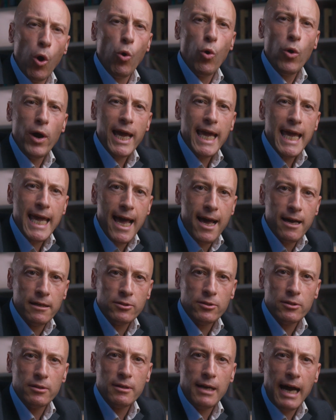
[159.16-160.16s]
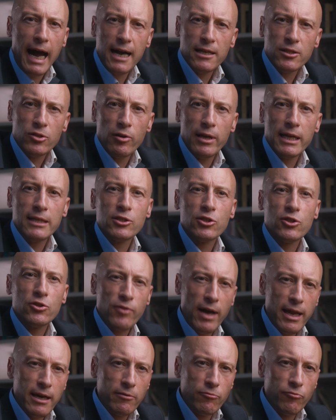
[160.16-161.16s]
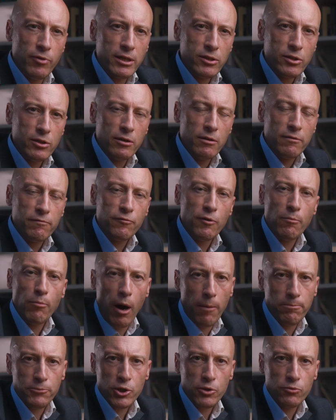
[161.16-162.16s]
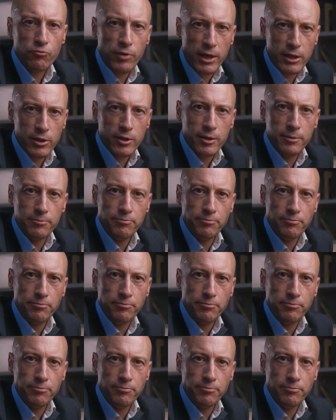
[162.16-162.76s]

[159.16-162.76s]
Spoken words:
OAS isolates credit risk from option risk.